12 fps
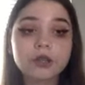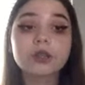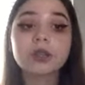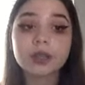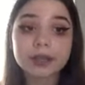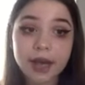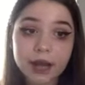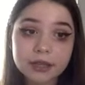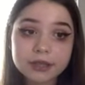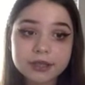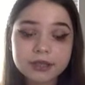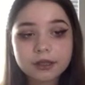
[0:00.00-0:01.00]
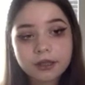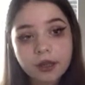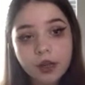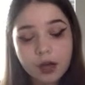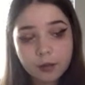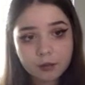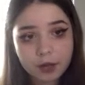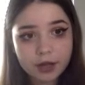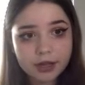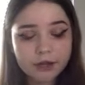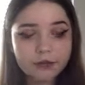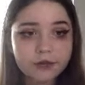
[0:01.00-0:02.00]
yet. But
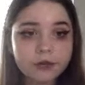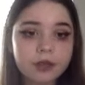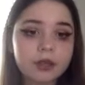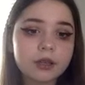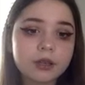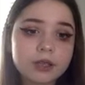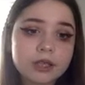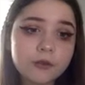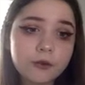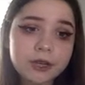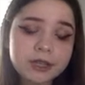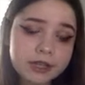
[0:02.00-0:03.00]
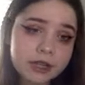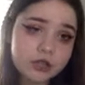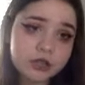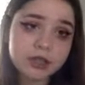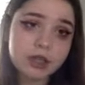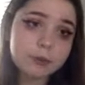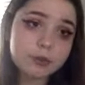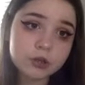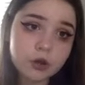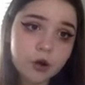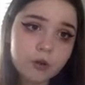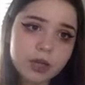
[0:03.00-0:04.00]
if the deforestation keeps
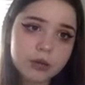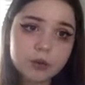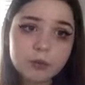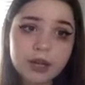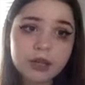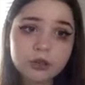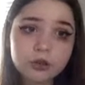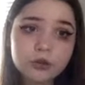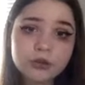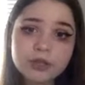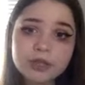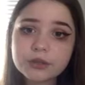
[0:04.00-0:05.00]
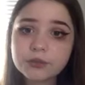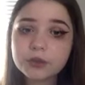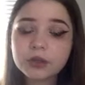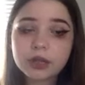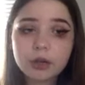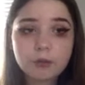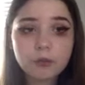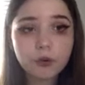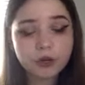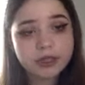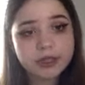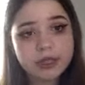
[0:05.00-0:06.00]
going, we might lose these really
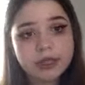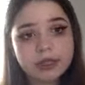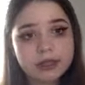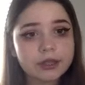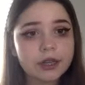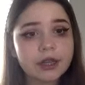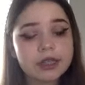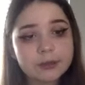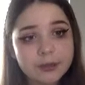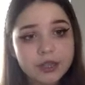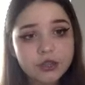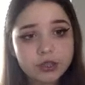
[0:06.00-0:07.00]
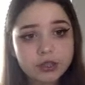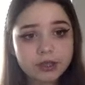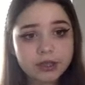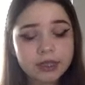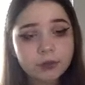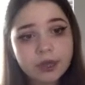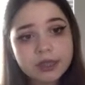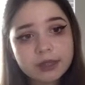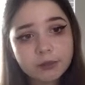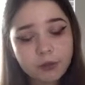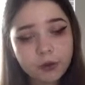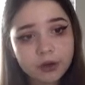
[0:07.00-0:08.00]
important species. This is why it's
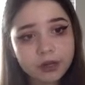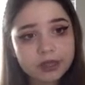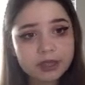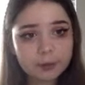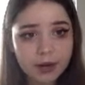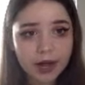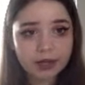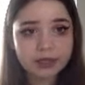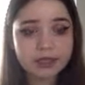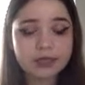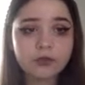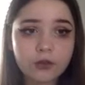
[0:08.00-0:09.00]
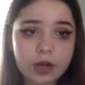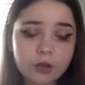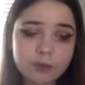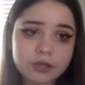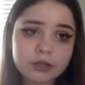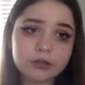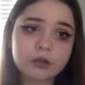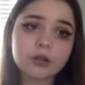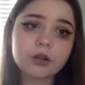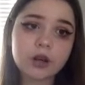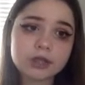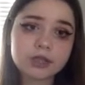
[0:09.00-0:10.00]
important to practice environmental
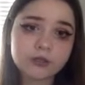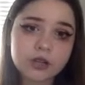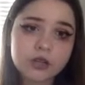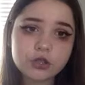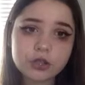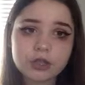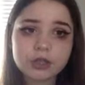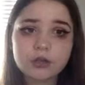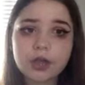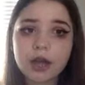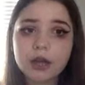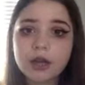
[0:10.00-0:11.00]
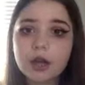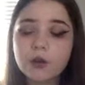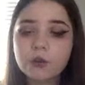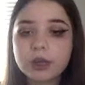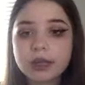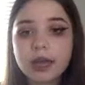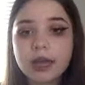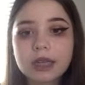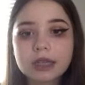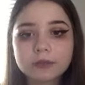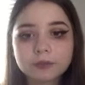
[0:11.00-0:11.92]
conservation so that we can